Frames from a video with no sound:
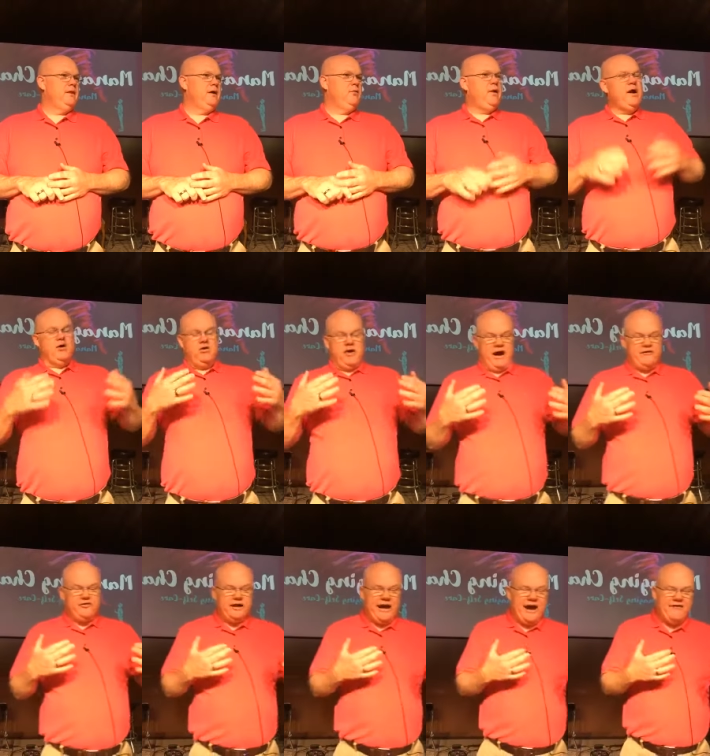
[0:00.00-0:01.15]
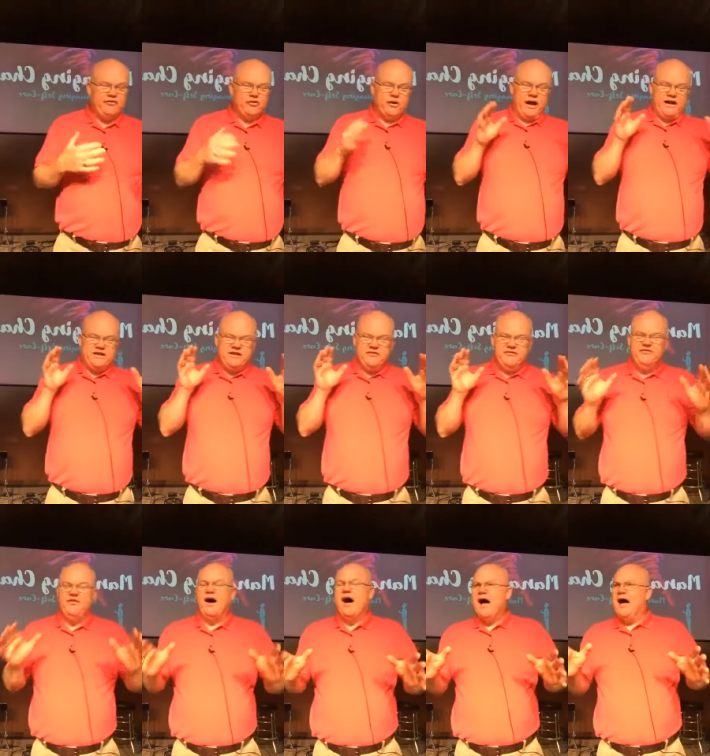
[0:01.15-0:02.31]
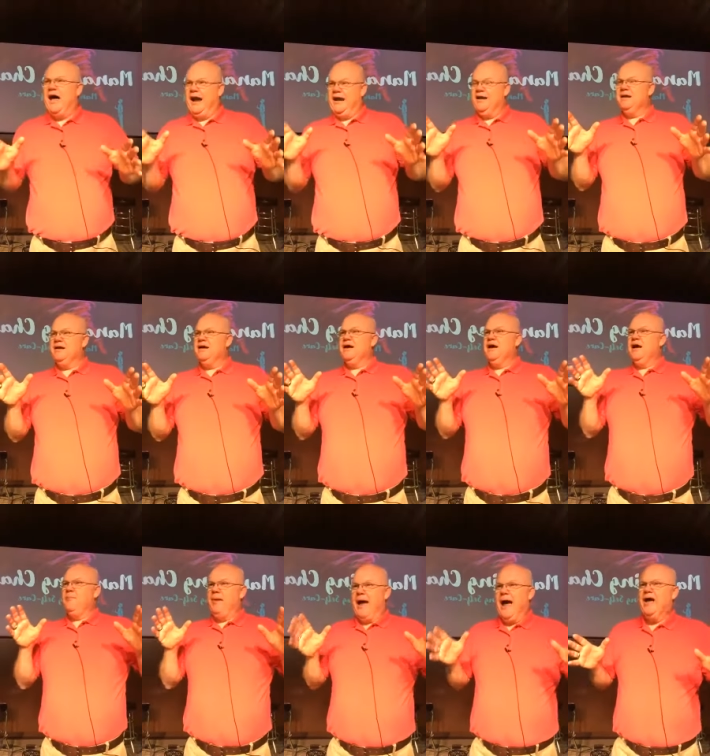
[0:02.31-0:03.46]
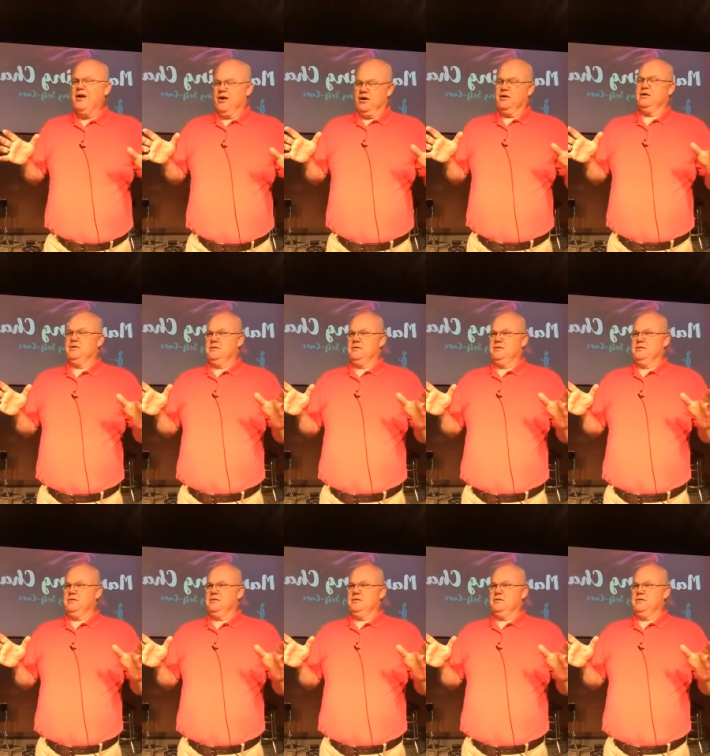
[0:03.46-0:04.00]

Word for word: We are crafted after a divine pattern.